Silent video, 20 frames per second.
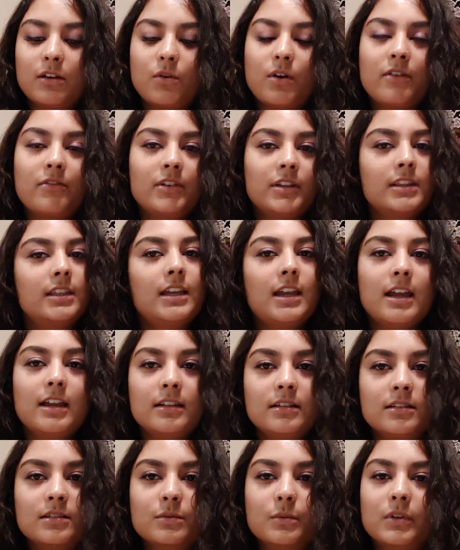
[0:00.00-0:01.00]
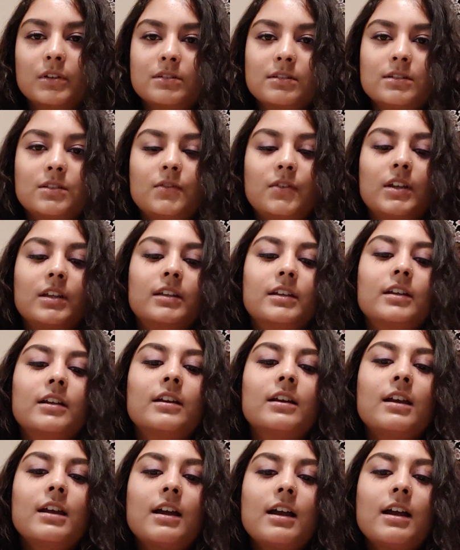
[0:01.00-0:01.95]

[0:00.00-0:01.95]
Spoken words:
oh, everything ends once it's failure.